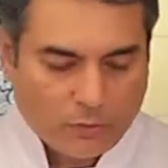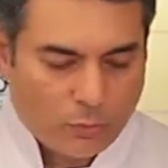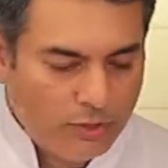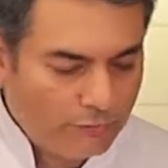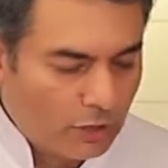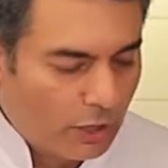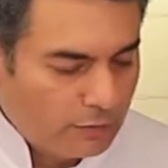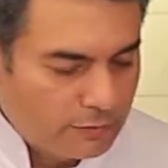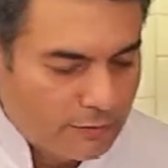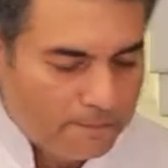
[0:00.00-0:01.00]
We've
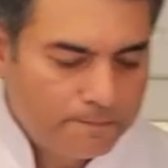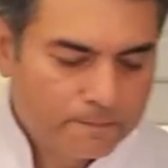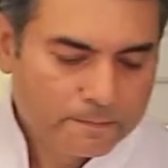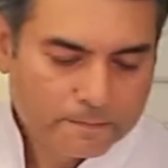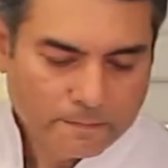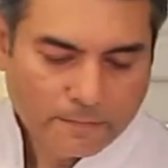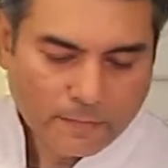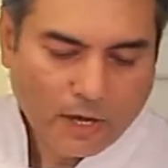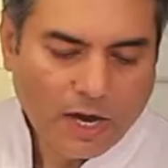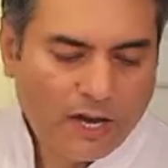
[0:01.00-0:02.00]
got
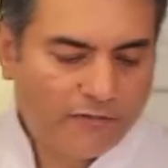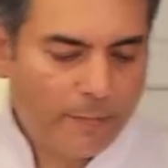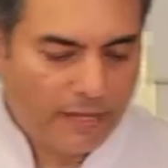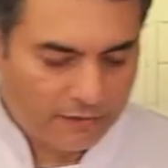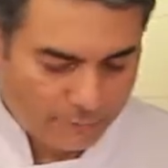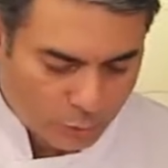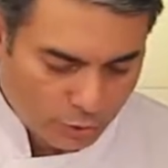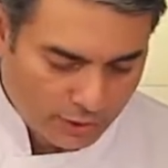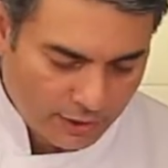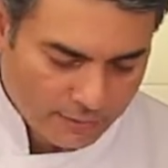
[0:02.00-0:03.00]
half a pound of
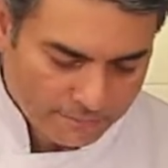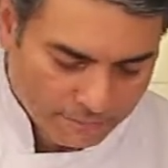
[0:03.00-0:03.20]
pork here.